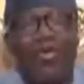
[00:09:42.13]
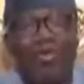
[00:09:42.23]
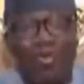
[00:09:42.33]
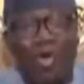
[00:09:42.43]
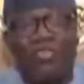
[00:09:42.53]

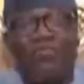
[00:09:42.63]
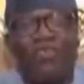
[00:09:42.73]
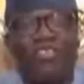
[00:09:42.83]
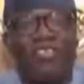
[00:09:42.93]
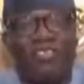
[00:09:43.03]
what
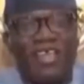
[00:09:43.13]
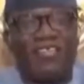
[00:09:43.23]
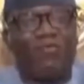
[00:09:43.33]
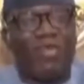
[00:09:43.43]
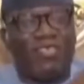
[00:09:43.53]

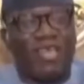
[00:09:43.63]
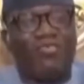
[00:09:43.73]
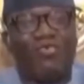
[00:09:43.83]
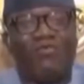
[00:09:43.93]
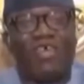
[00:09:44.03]

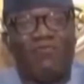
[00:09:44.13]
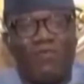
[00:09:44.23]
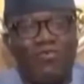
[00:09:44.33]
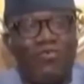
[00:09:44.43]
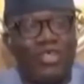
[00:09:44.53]
46% of
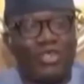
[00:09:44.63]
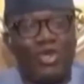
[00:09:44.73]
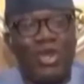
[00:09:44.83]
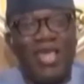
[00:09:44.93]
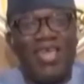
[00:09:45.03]
that
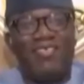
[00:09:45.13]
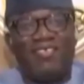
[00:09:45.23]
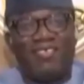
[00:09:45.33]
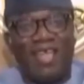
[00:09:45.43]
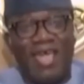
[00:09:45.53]
federation
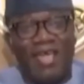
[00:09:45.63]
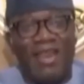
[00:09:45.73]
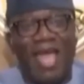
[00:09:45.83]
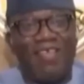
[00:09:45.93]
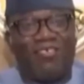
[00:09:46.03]
is
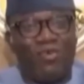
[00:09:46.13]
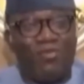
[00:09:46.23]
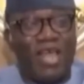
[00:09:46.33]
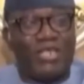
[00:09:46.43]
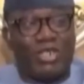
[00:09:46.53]
saying as
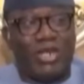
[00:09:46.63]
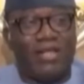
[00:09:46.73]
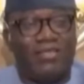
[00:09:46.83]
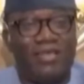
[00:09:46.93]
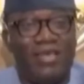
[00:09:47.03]

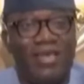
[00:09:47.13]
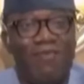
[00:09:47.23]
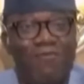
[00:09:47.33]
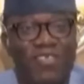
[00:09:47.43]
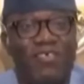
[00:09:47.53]
subnationals,
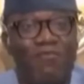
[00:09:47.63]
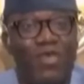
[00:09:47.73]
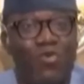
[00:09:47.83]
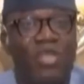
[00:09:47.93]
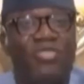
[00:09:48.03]

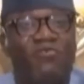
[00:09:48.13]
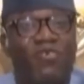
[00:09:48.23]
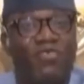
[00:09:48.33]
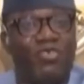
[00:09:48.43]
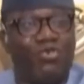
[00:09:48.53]
vis-a-vis what the
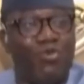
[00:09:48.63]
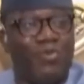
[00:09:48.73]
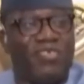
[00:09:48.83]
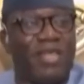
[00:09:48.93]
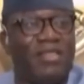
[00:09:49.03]

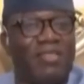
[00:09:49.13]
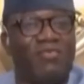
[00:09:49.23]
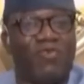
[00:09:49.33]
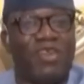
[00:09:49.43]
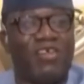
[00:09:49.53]
52%
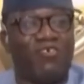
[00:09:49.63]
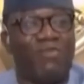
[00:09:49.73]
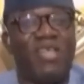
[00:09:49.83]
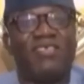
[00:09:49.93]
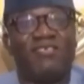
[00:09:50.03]
that the federal
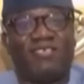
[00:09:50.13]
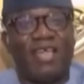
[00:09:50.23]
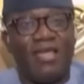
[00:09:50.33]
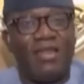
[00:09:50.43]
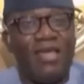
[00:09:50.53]
government is
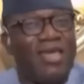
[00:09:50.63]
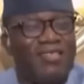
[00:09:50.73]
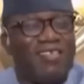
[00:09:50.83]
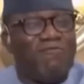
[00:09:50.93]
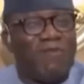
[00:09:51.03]
saying.
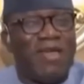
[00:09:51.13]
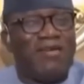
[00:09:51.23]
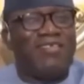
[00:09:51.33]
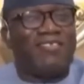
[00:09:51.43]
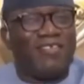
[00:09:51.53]
It's a
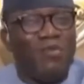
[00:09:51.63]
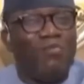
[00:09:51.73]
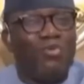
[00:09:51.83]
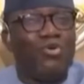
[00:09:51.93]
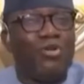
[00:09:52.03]
very
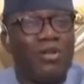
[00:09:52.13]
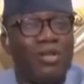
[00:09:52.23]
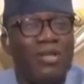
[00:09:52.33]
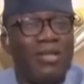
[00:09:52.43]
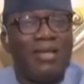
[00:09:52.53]

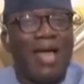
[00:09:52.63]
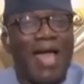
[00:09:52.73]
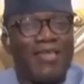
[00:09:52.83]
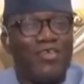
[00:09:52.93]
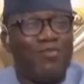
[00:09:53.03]
simple
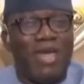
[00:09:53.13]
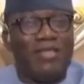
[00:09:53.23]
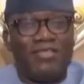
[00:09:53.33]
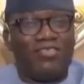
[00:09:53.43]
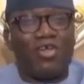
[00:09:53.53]

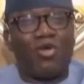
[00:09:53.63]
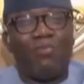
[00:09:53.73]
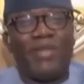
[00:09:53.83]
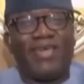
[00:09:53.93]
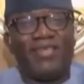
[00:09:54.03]
argument. It's not
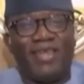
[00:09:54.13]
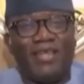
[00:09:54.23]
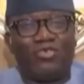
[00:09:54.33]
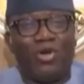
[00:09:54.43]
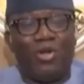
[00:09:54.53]

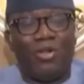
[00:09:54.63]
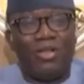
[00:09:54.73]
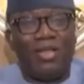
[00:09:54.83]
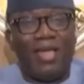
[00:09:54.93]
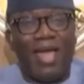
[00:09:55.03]
complicated at
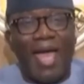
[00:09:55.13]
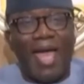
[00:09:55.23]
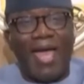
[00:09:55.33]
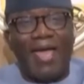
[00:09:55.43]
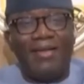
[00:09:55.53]
all.
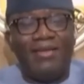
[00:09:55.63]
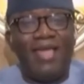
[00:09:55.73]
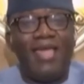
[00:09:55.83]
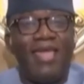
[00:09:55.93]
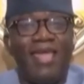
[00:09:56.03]

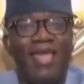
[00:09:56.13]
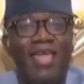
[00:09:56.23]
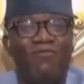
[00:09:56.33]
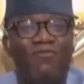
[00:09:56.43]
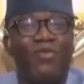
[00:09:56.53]
And if